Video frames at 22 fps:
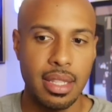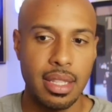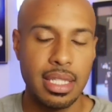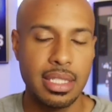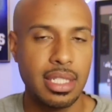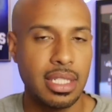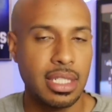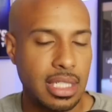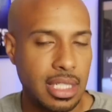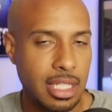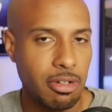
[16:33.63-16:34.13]

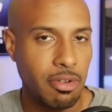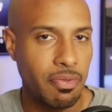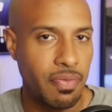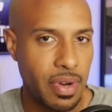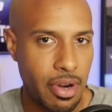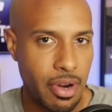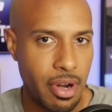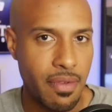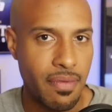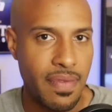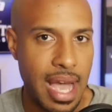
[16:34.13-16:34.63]
This is still
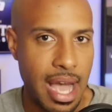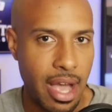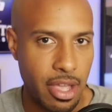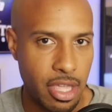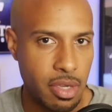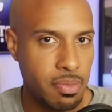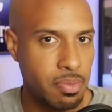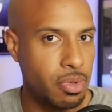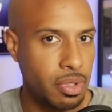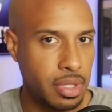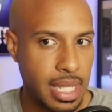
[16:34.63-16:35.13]
very
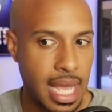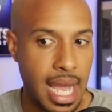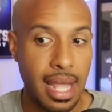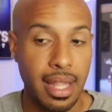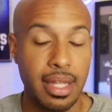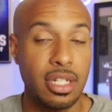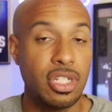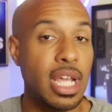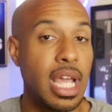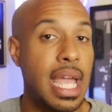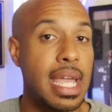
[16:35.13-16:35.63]
valuable
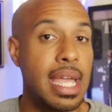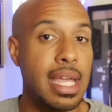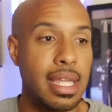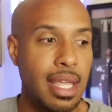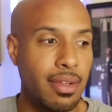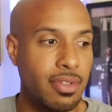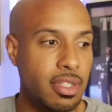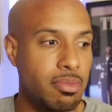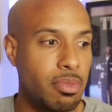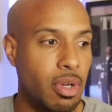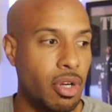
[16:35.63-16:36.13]
knowledge. A, it
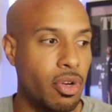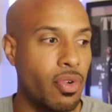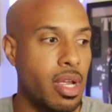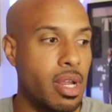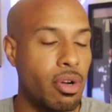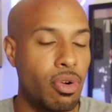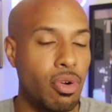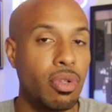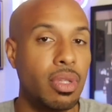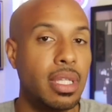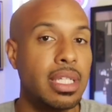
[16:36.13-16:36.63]
gives him a
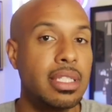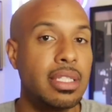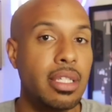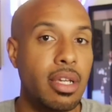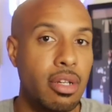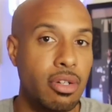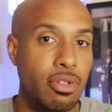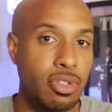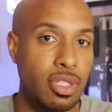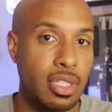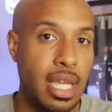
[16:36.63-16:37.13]
greater
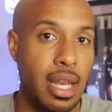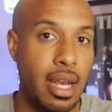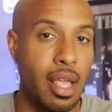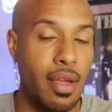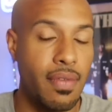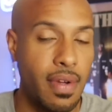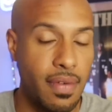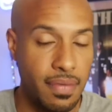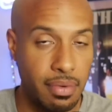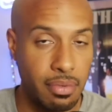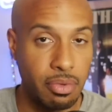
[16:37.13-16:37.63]
holistic
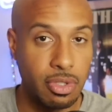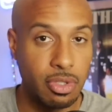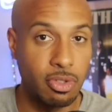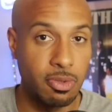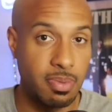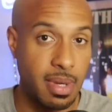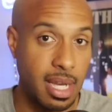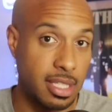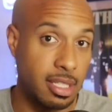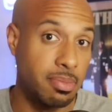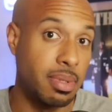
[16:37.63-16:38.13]
understanding of everyone's
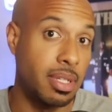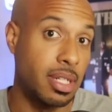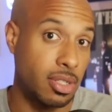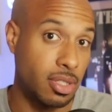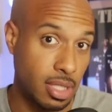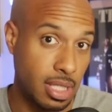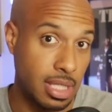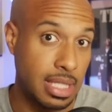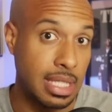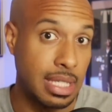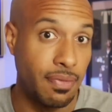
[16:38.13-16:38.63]

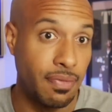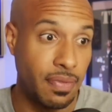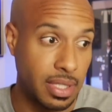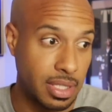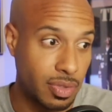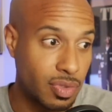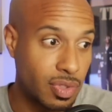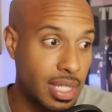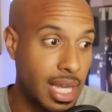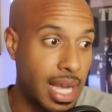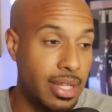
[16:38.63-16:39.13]
responsibilities on the
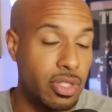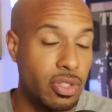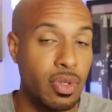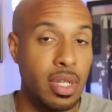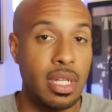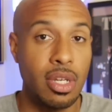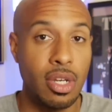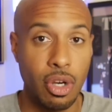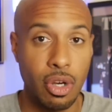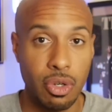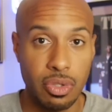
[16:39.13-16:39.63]
defensive side, so
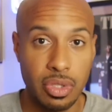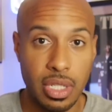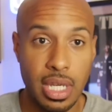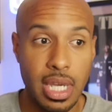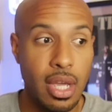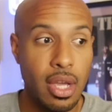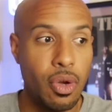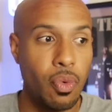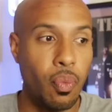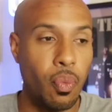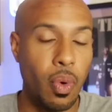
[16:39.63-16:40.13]
he knows
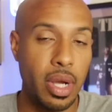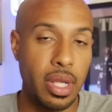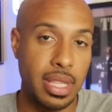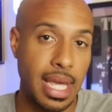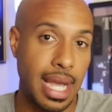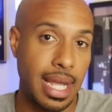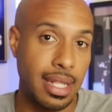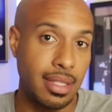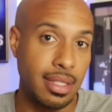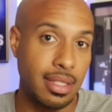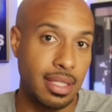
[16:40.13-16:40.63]
what
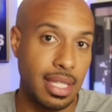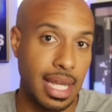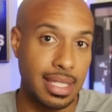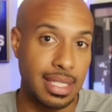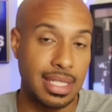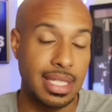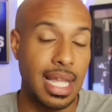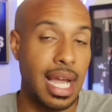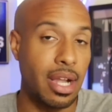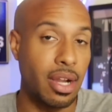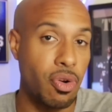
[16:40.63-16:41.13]

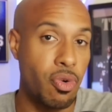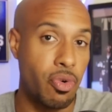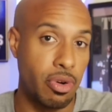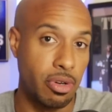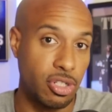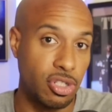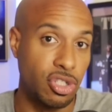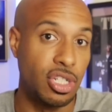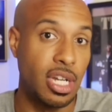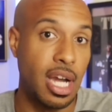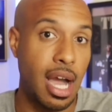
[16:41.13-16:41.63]
that slot
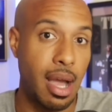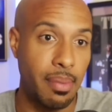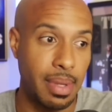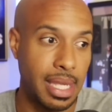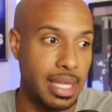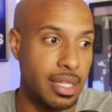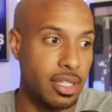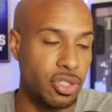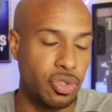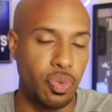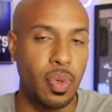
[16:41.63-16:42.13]
corner's job
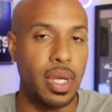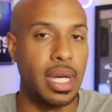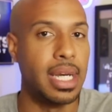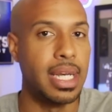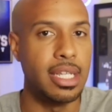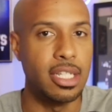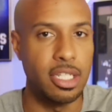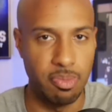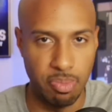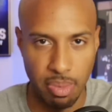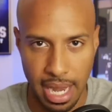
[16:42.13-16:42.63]
is when it
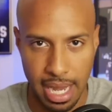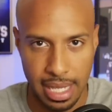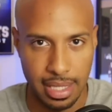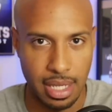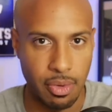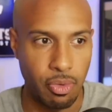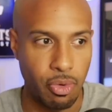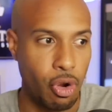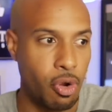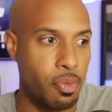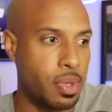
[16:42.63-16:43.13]
is
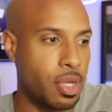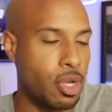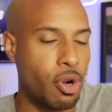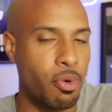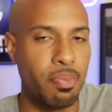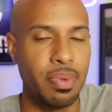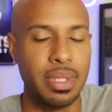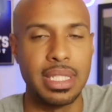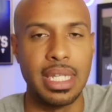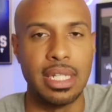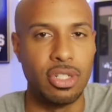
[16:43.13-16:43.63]
Bradley Roby
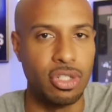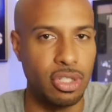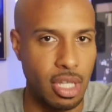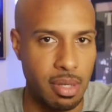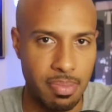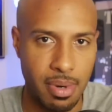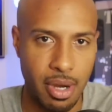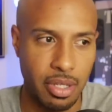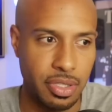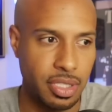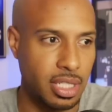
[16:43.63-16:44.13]
or
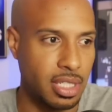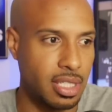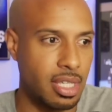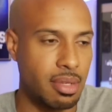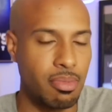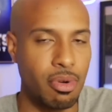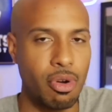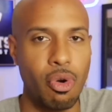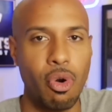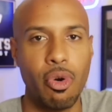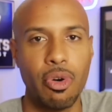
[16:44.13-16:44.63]
potentially Paul
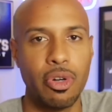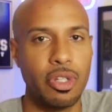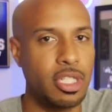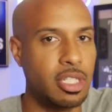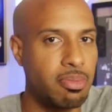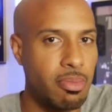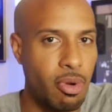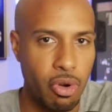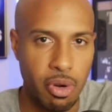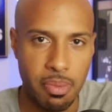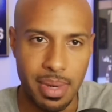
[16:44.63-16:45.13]
Sadebo or a
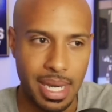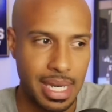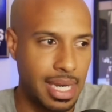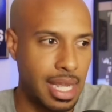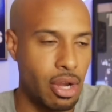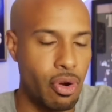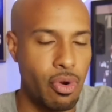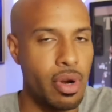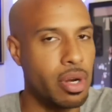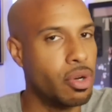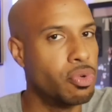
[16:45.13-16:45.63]
Smoke
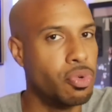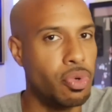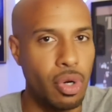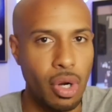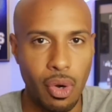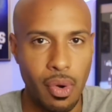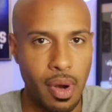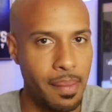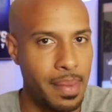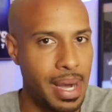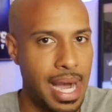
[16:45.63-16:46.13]
Monday or an
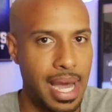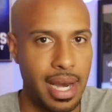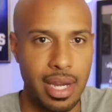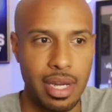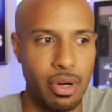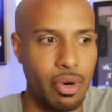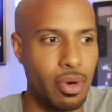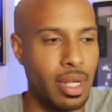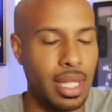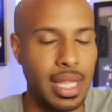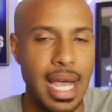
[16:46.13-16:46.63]
Ugo
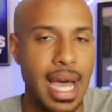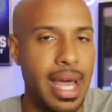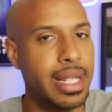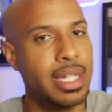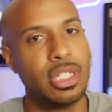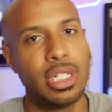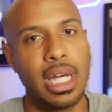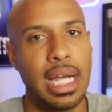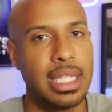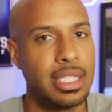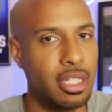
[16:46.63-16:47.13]
Amadi or
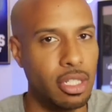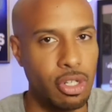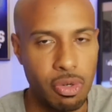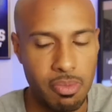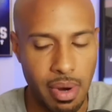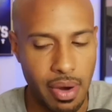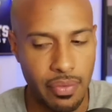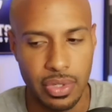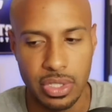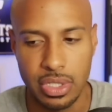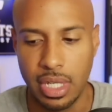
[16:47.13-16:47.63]
Alani Johnson,
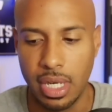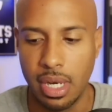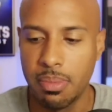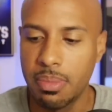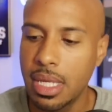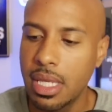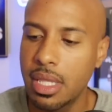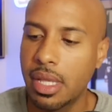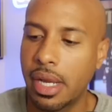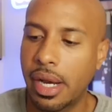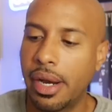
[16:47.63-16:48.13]
whomever's going to
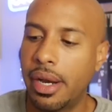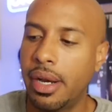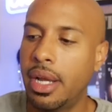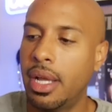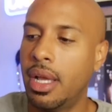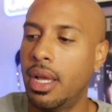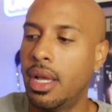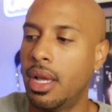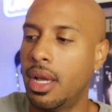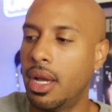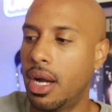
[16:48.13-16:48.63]
be there.
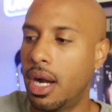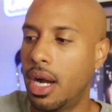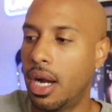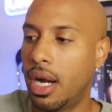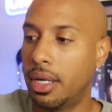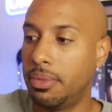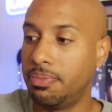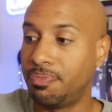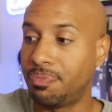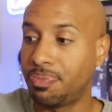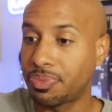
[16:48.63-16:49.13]

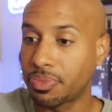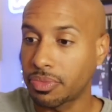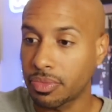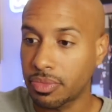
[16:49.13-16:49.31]
But